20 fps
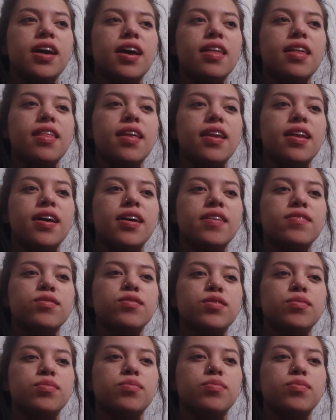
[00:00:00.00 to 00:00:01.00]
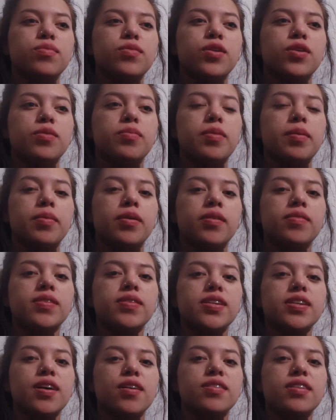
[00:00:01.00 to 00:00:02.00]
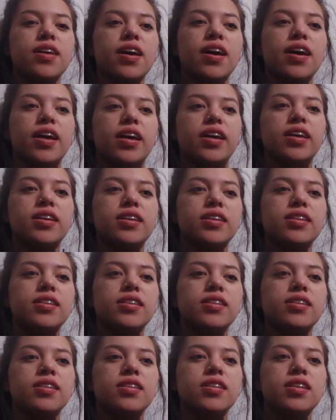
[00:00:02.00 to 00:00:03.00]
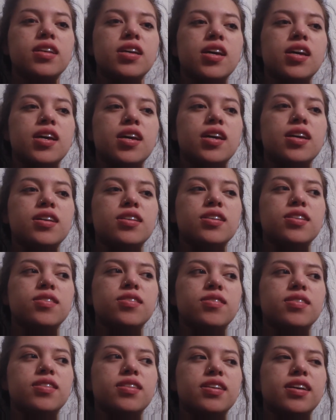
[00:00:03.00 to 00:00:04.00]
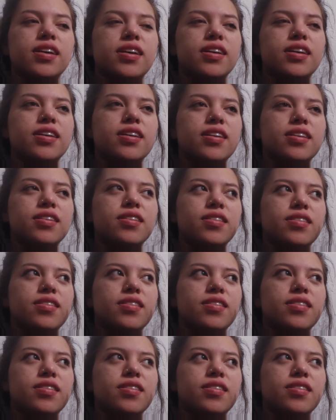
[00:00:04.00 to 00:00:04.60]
And then I have to go to my boyfriend's house at 8. So it's like